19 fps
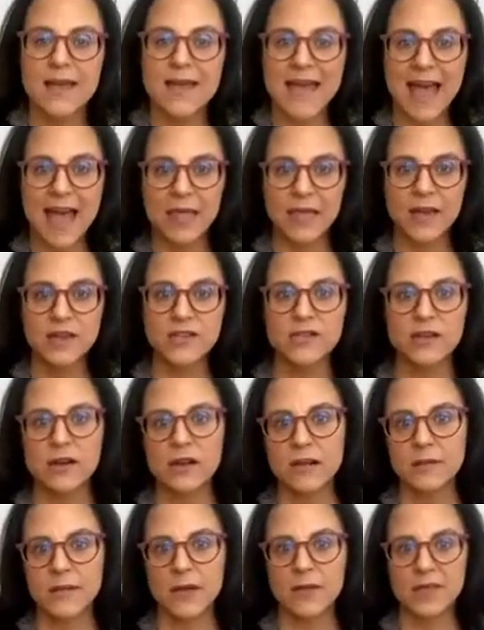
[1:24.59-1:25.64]
and then talk
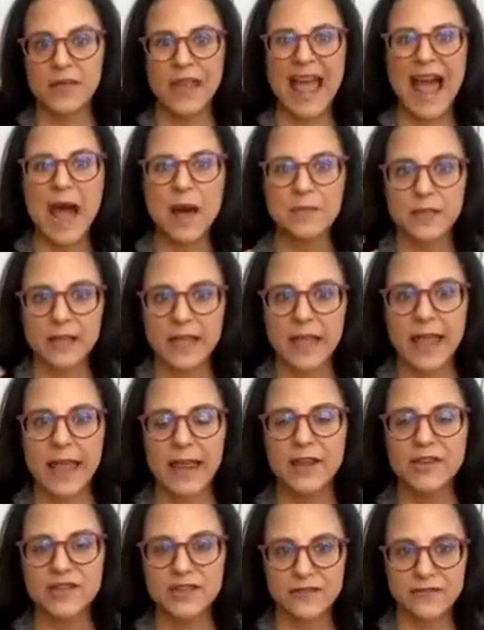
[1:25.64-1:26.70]
about the
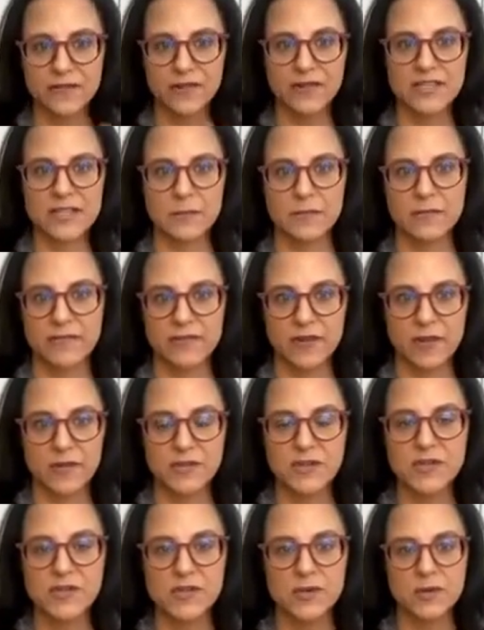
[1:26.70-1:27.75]
application for some of those
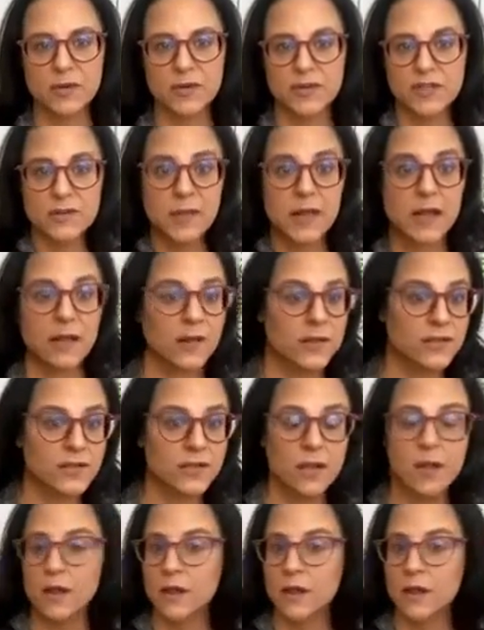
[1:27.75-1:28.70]
tools, because